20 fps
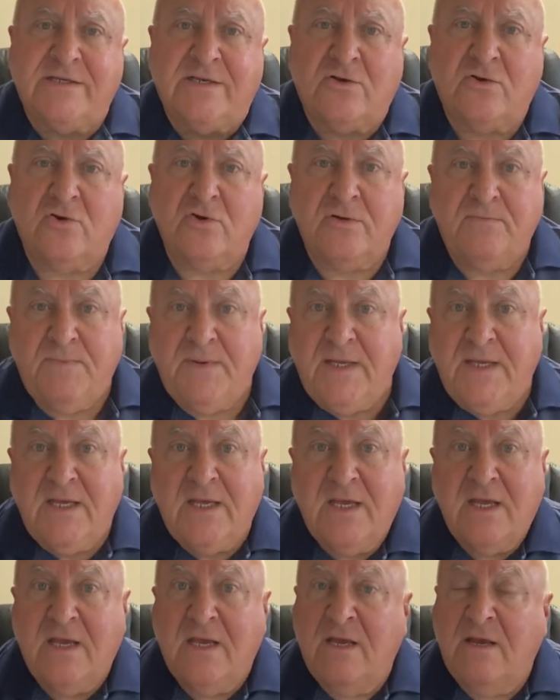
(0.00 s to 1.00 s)
It could be
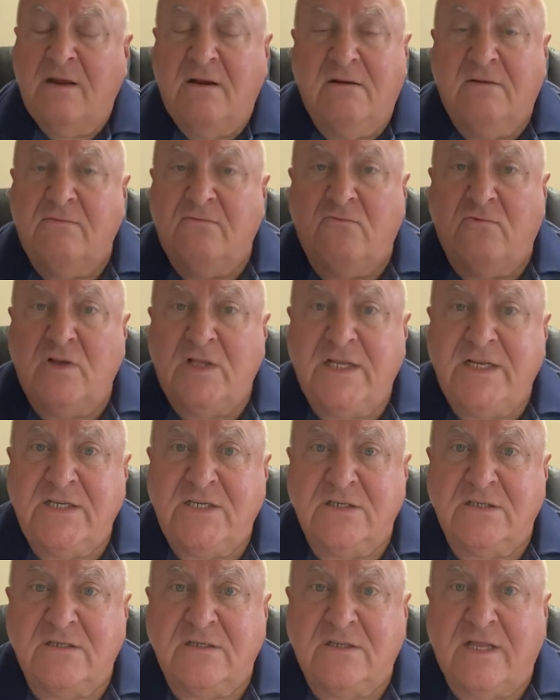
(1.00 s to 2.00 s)

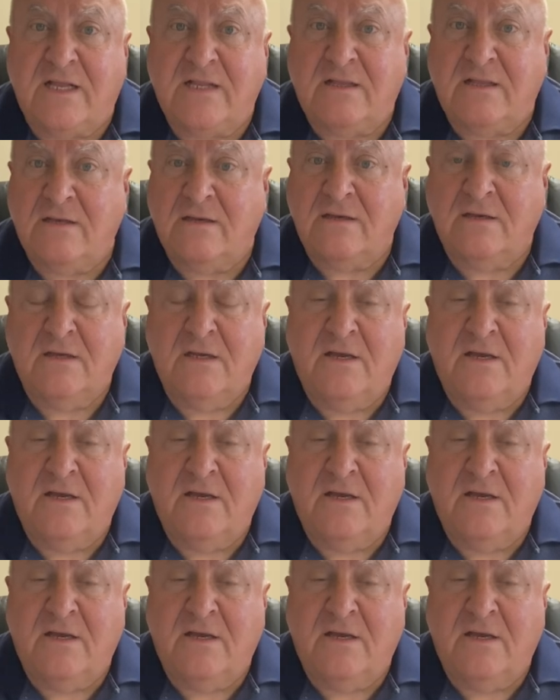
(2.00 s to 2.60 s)
religious, that the